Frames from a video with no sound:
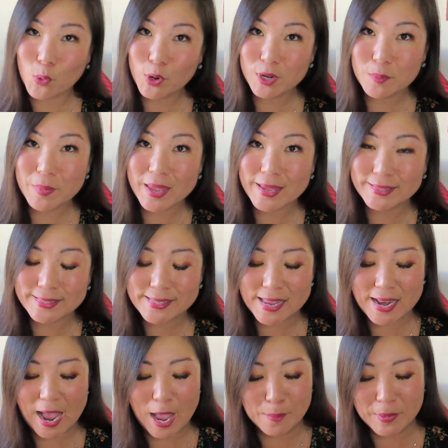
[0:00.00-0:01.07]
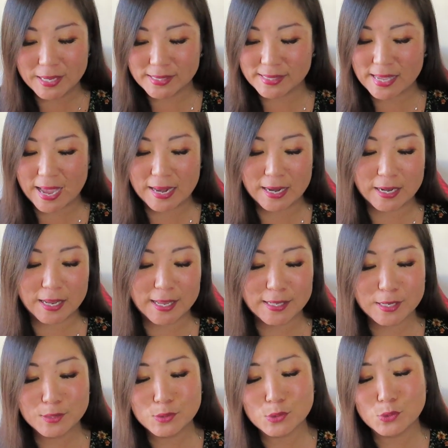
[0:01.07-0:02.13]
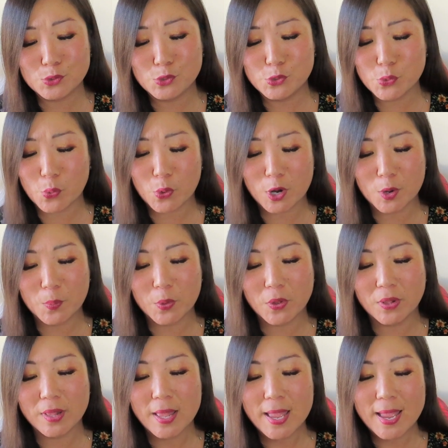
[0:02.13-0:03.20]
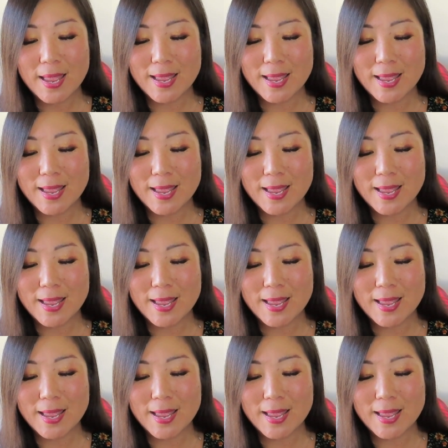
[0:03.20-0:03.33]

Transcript: ornament and I'm excited. It is adorable.